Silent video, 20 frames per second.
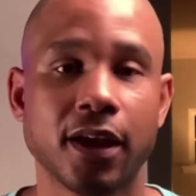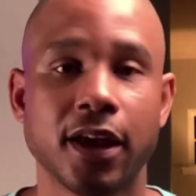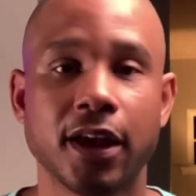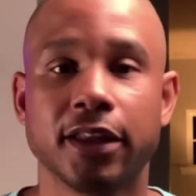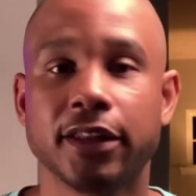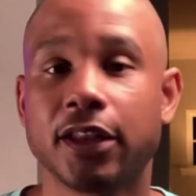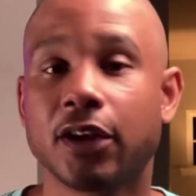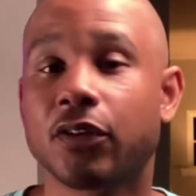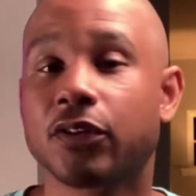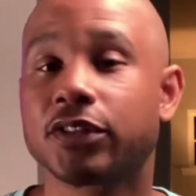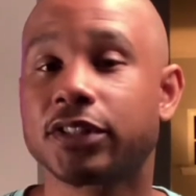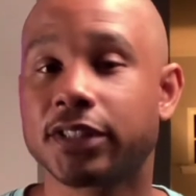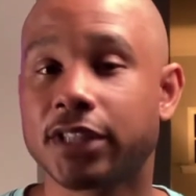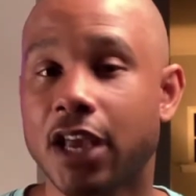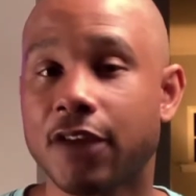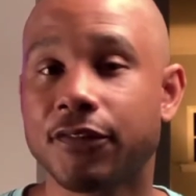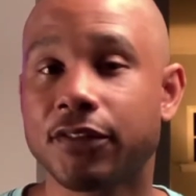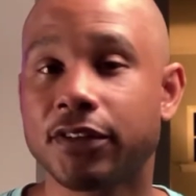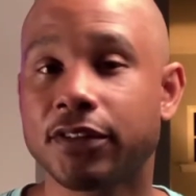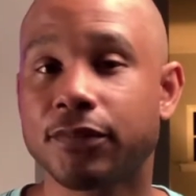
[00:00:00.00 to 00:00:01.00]
There are
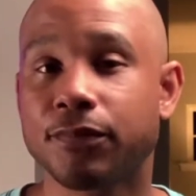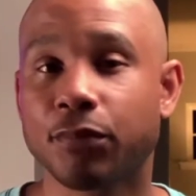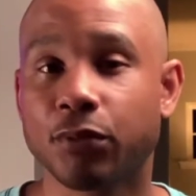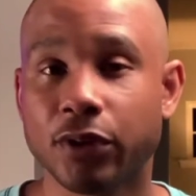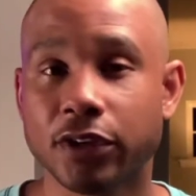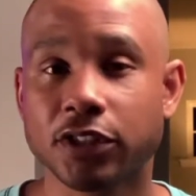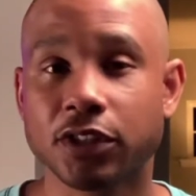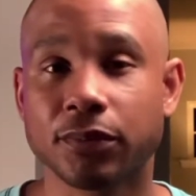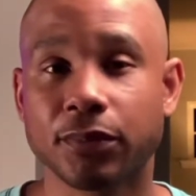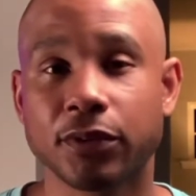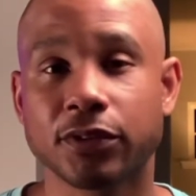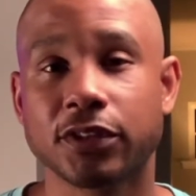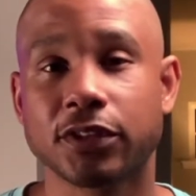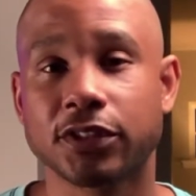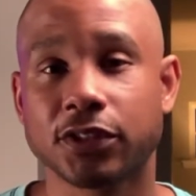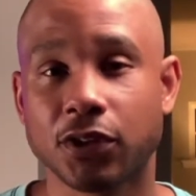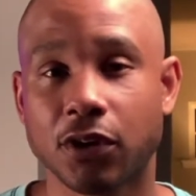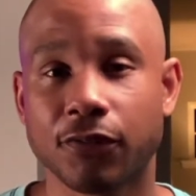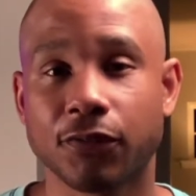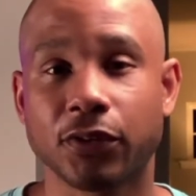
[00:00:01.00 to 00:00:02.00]
7 principles of
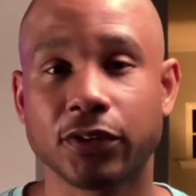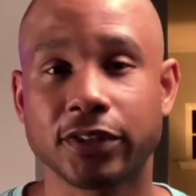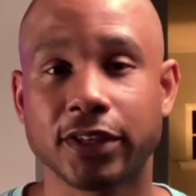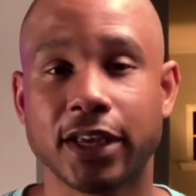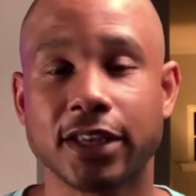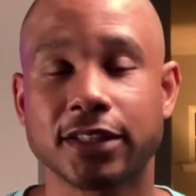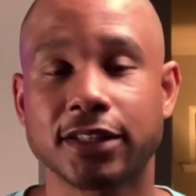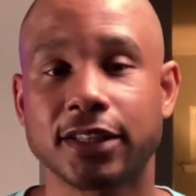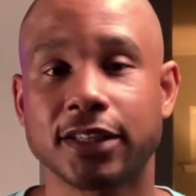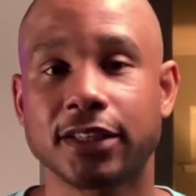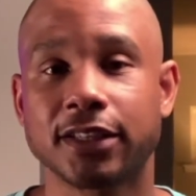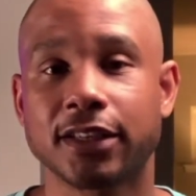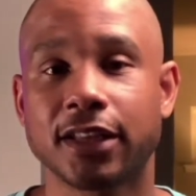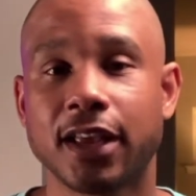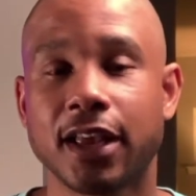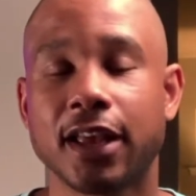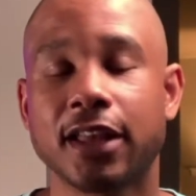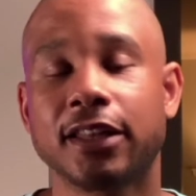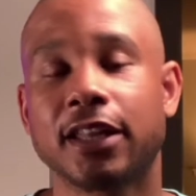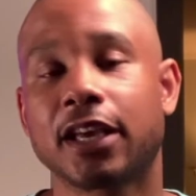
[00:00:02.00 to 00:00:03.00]
software testing
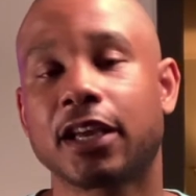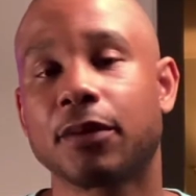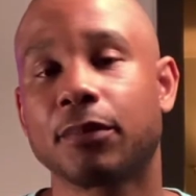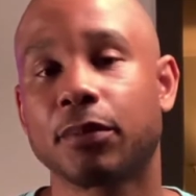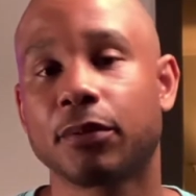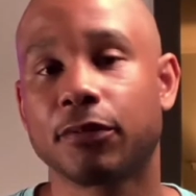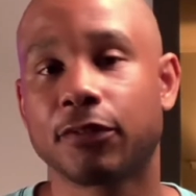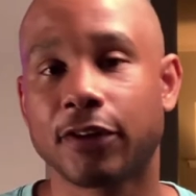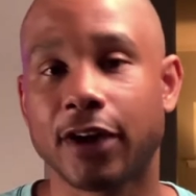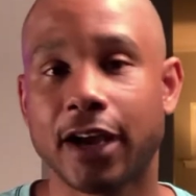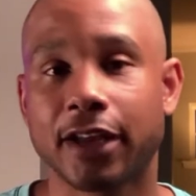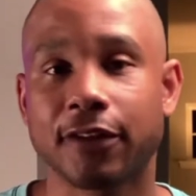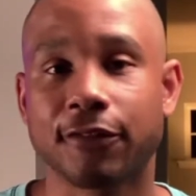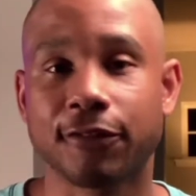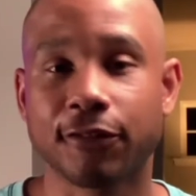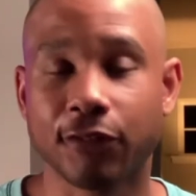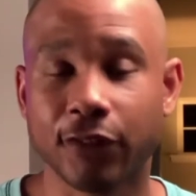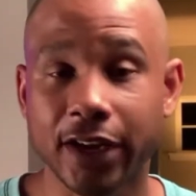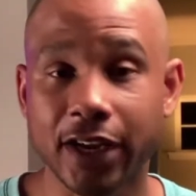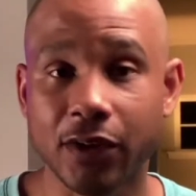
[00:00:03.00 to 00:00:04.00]
that can provide a
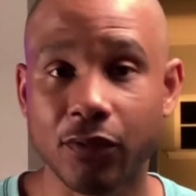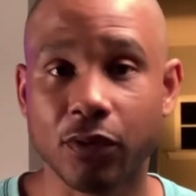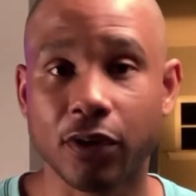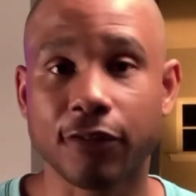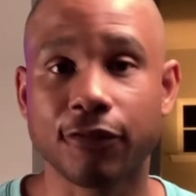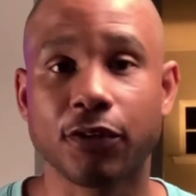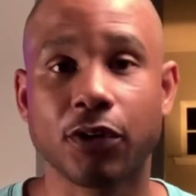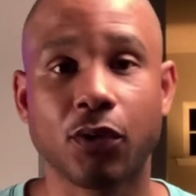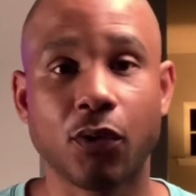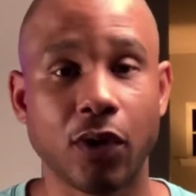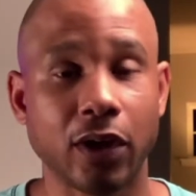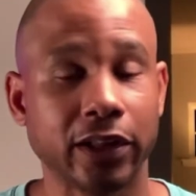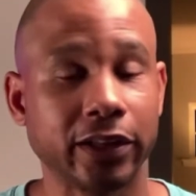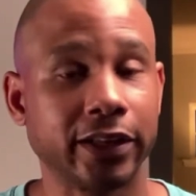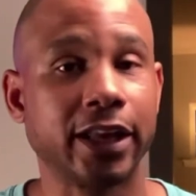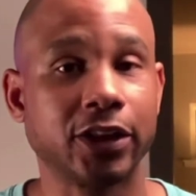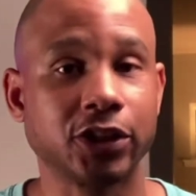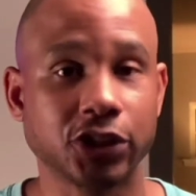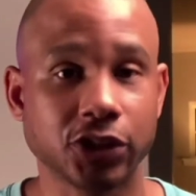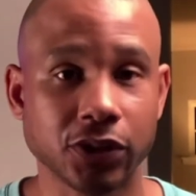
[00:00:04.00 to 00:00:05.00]
framework for quality
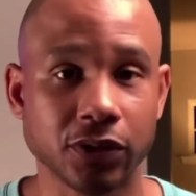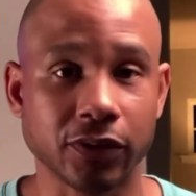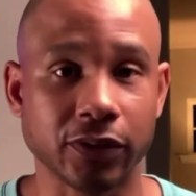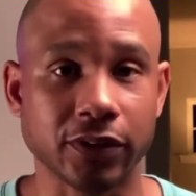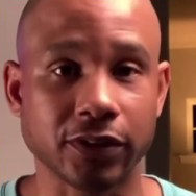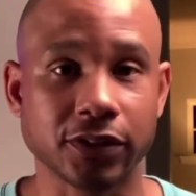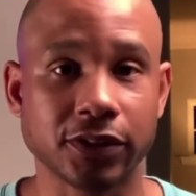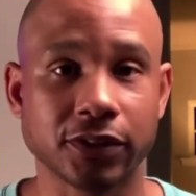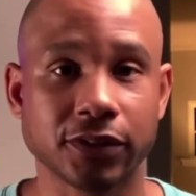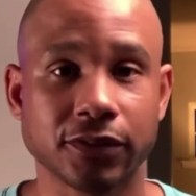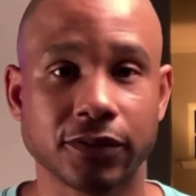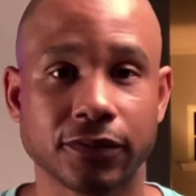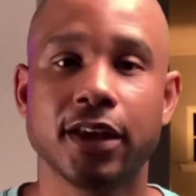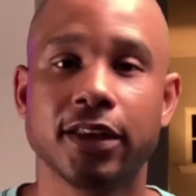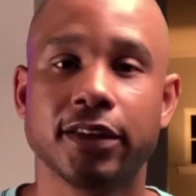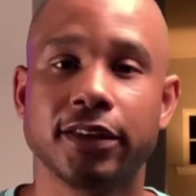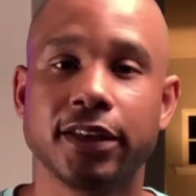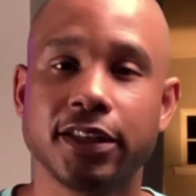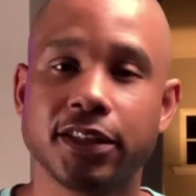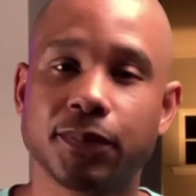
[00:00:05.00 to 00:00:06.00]
assurance.
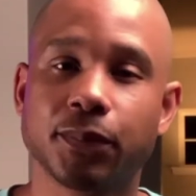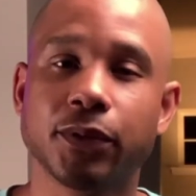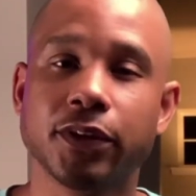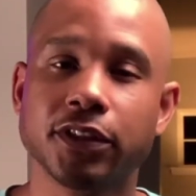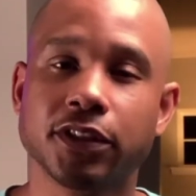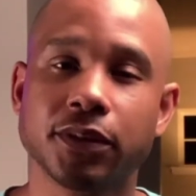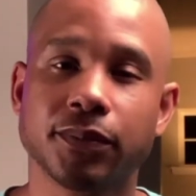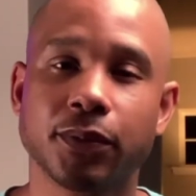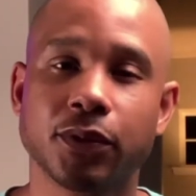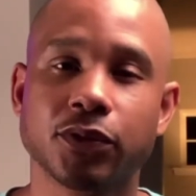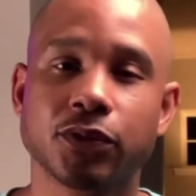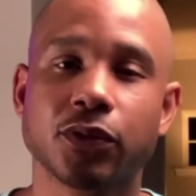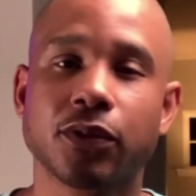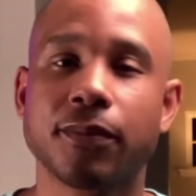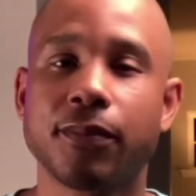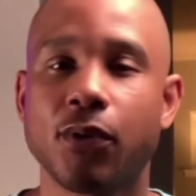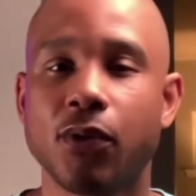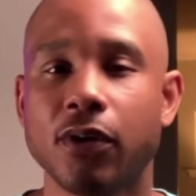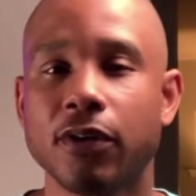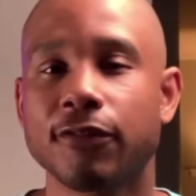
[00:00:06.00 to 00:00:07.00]
These principles are
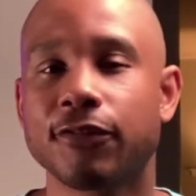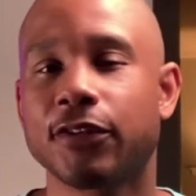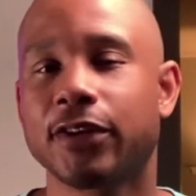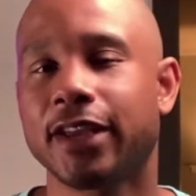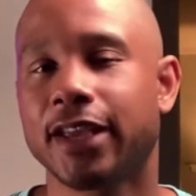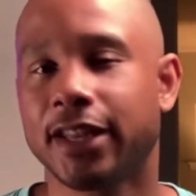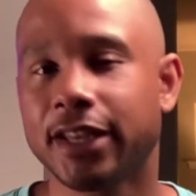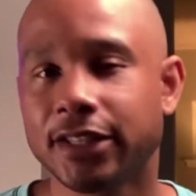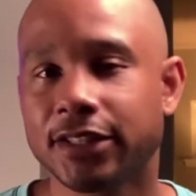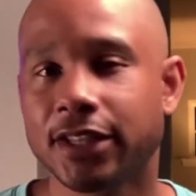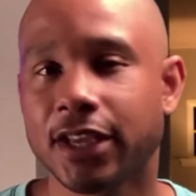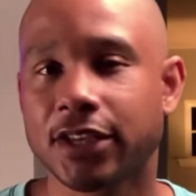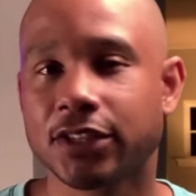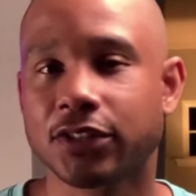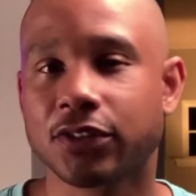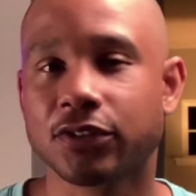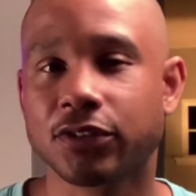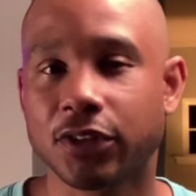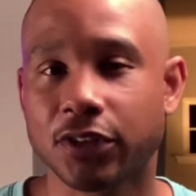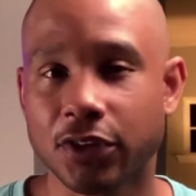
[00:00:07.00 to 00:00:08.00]
important for any tester
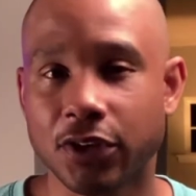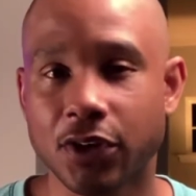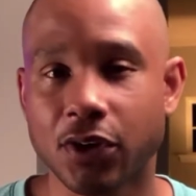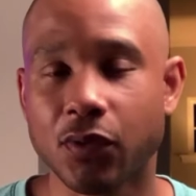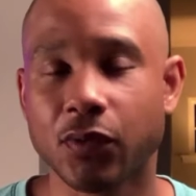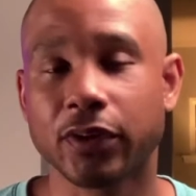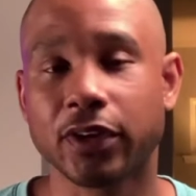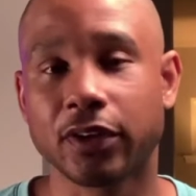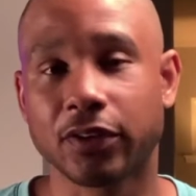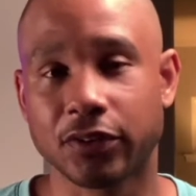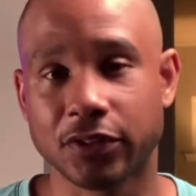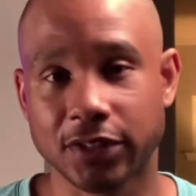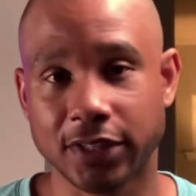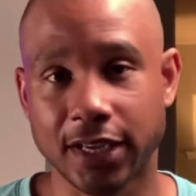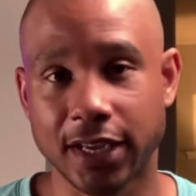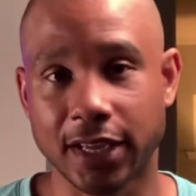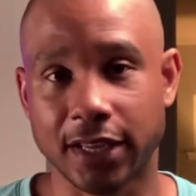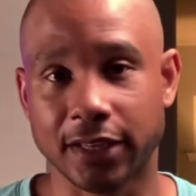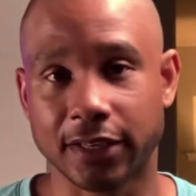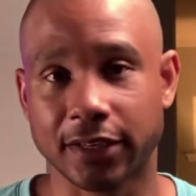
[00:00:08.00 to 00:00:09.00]
to know and understand.